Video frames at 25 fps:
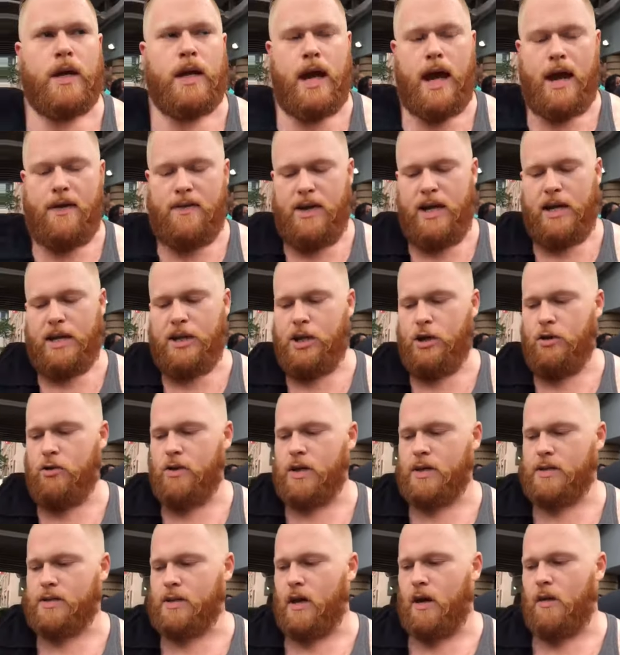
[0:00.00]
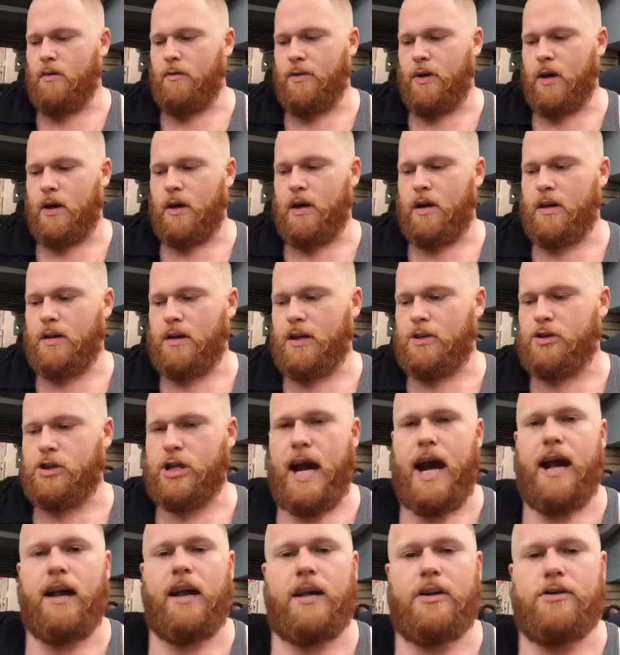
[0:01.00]
and the acuteness of the, the
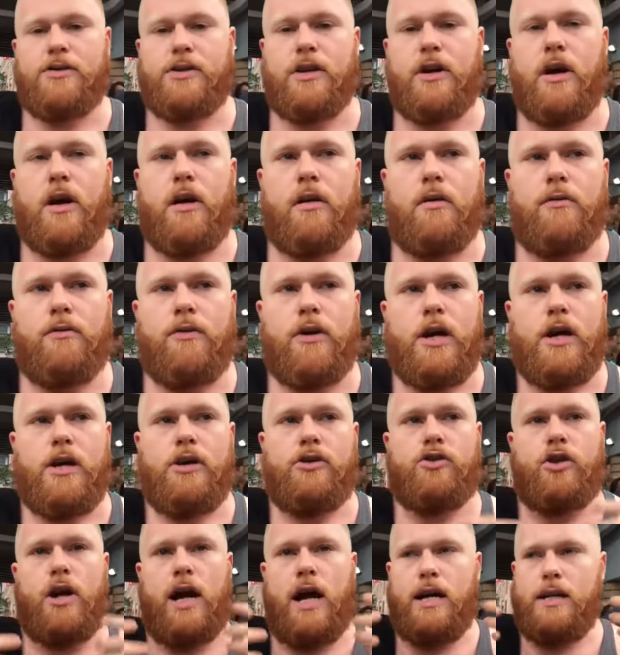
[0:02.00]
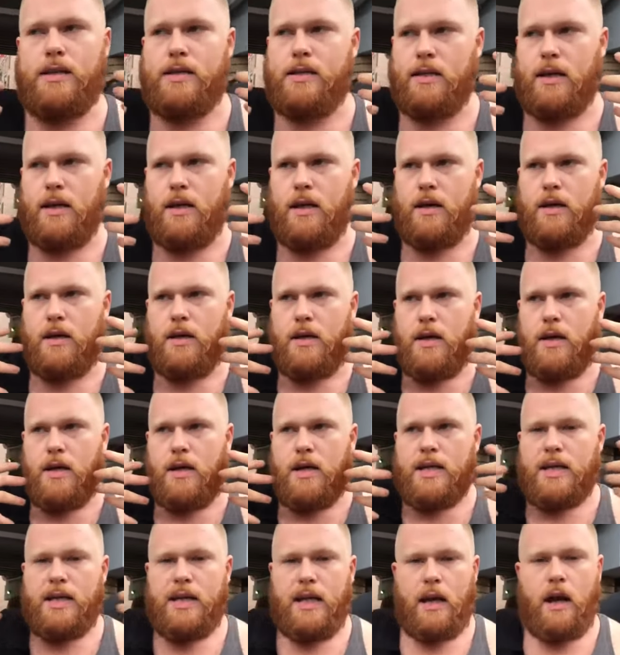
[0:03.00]
challenge of trying to
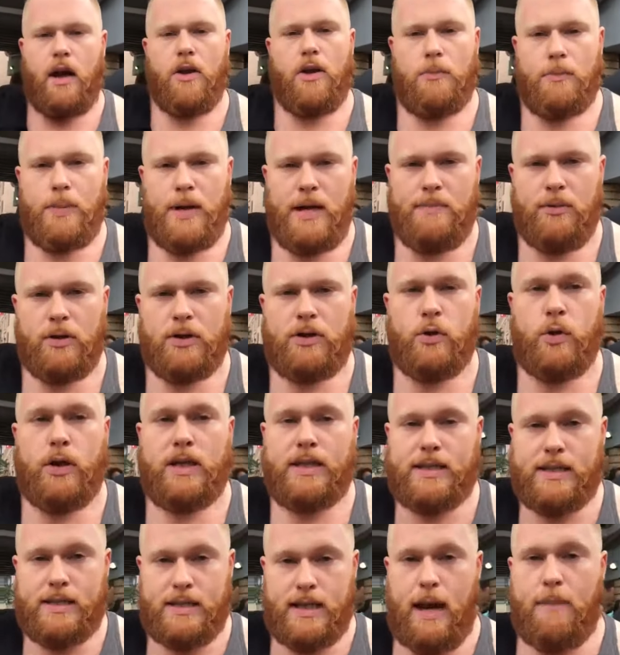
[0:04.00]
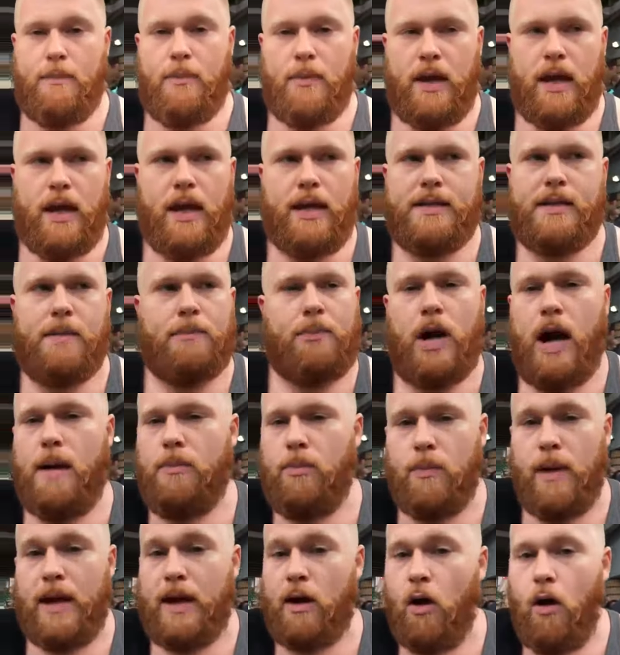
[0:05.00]
get other people to accept that it's a
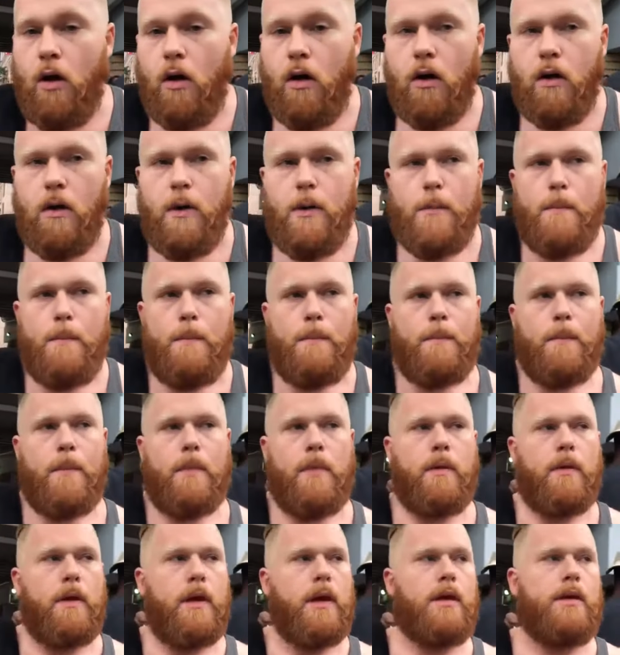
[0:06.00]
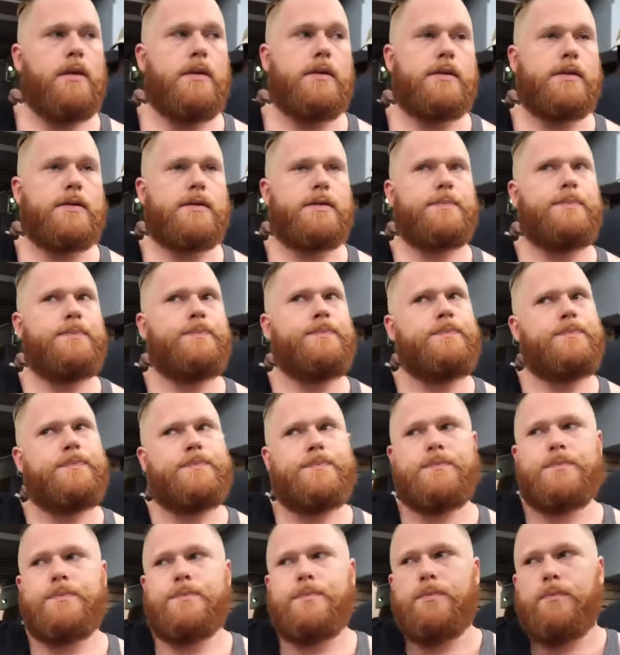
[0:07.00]
problem at all is
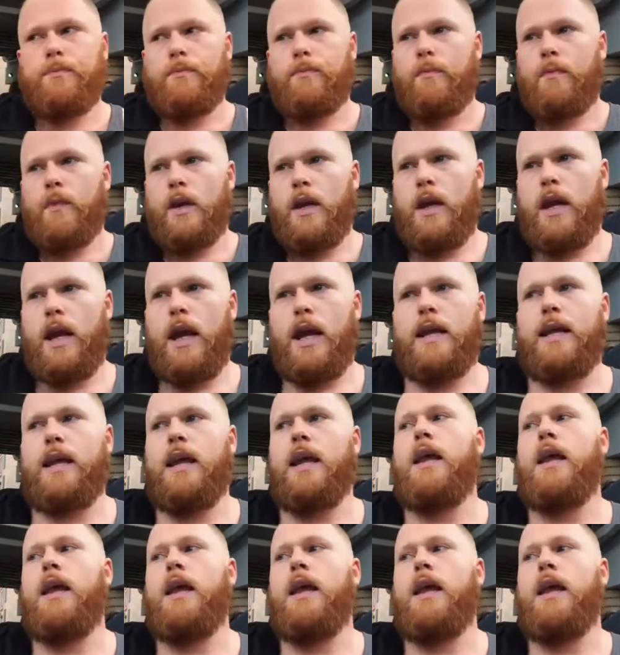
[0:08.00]
it